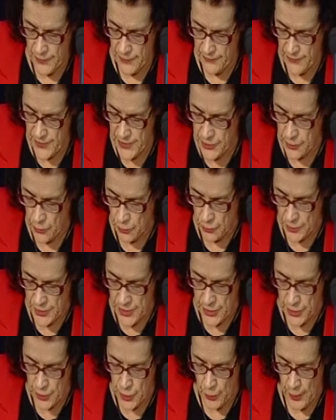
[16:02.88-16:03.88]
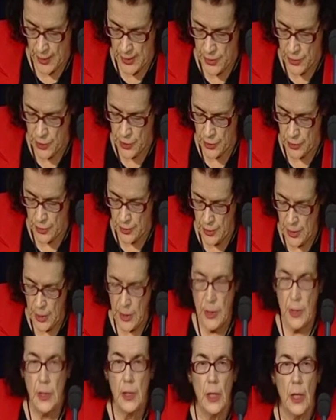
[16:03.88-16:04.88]
the fiscal situation,
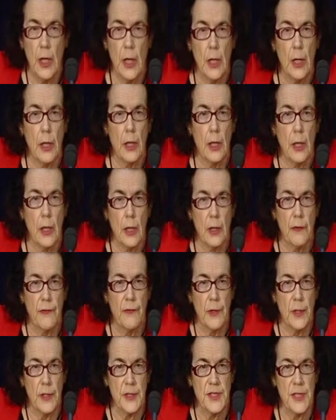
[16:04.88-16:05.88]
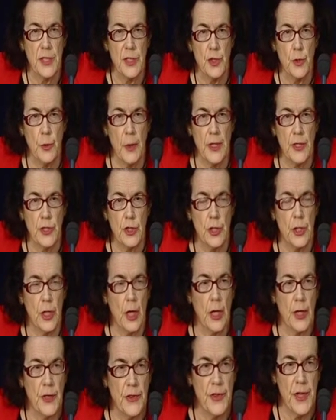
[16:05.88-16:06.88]
a situation
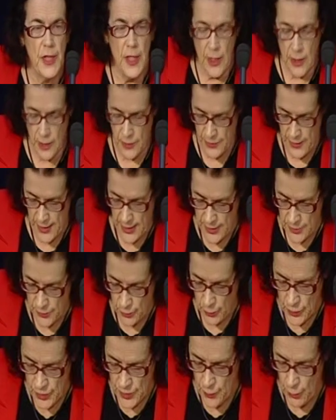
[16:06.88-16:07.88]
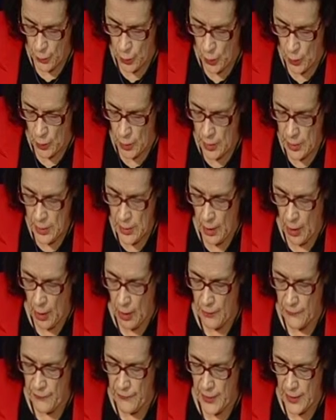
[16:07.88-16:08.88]
I think that was more
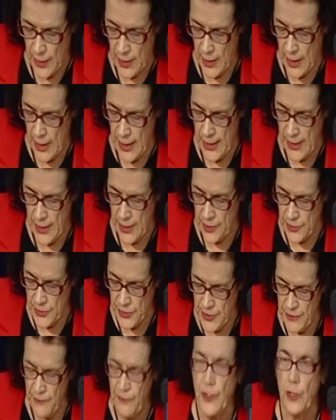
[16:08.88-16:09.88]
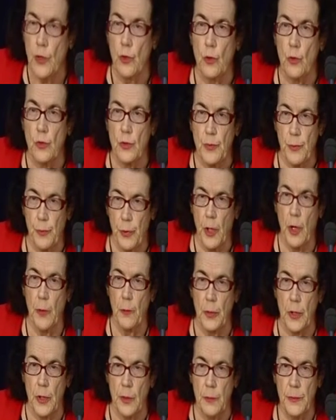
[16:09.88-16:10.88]
of a difficult
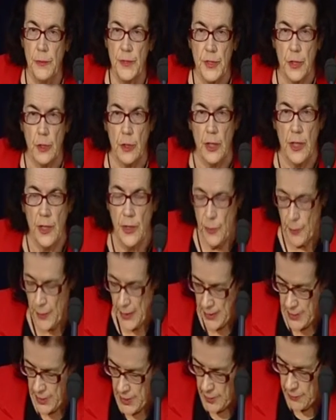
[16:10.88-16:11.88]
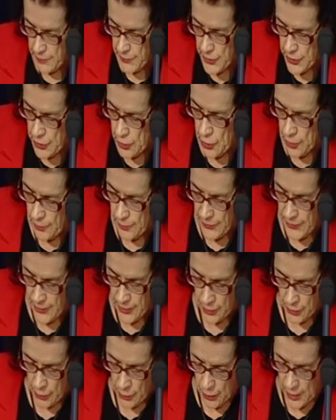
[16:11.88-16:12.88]
problem, certainly in the medium term, than
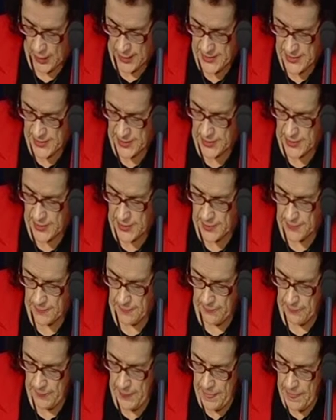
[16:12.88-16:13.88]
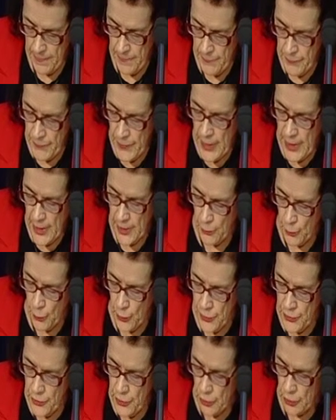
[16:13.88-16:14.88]
a crisis, it
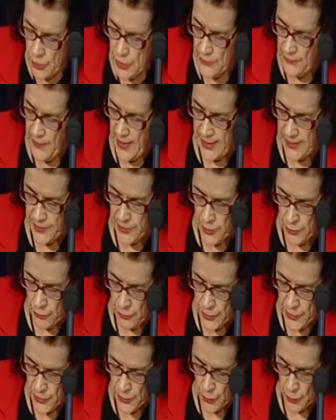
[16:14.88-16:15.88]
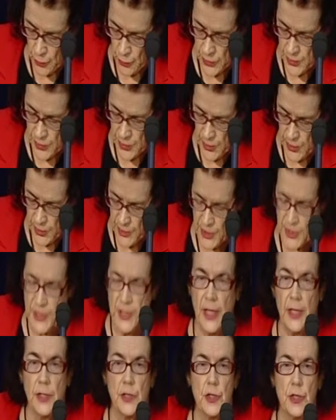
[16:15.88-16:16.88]
would not have had to resort to
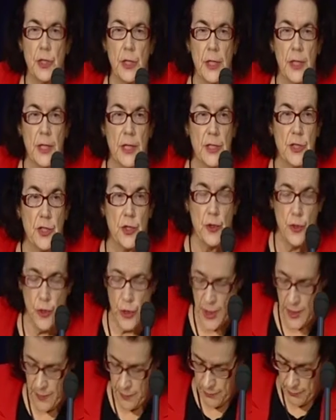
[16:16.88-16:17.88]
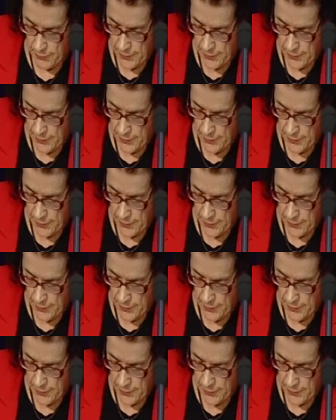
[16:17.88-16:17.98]
such extreme